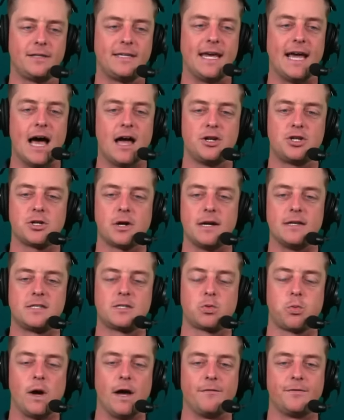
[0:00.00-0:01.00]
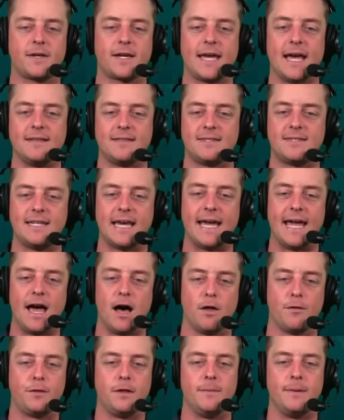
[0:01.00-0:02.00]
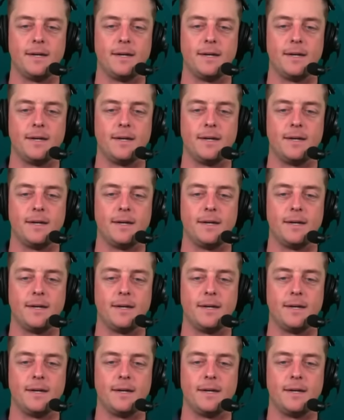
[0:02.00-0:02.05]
DeAndre Swift can stay healthy?